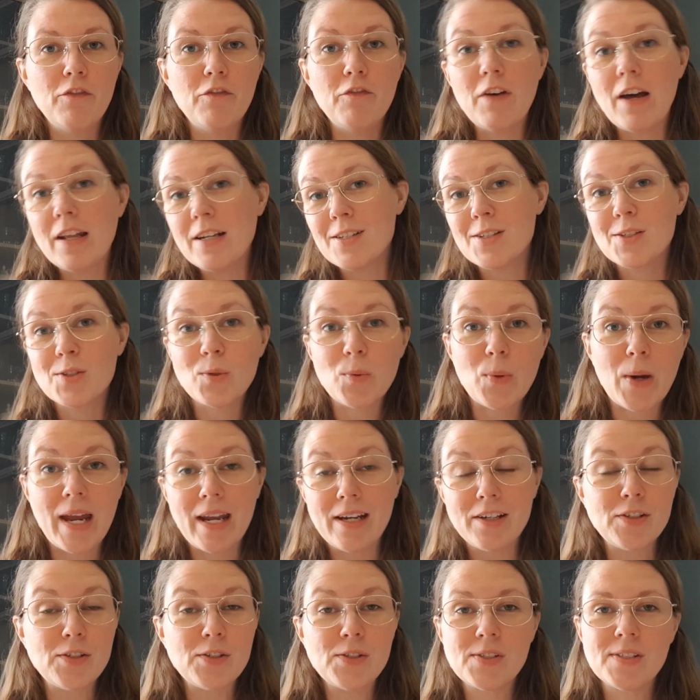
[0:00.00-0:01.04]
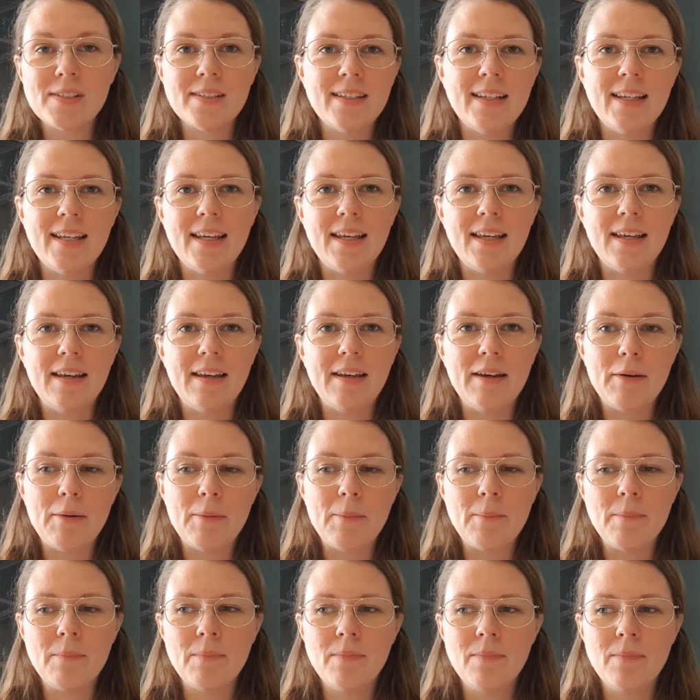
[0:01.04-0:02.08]
fun squares.
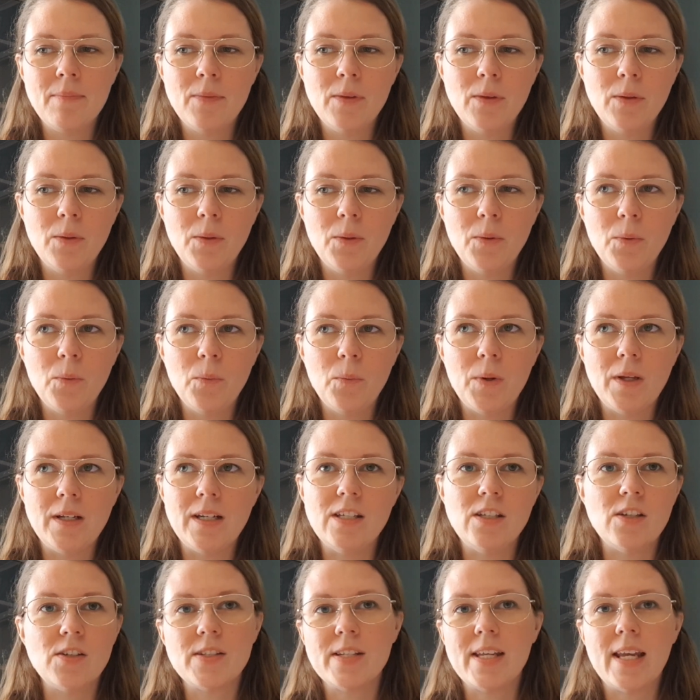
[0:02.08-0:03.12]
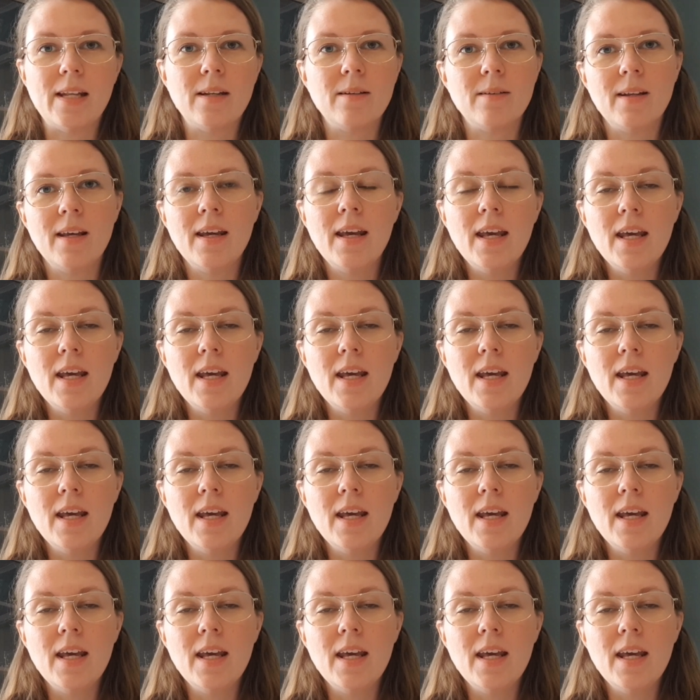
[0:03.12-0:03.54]
When I just can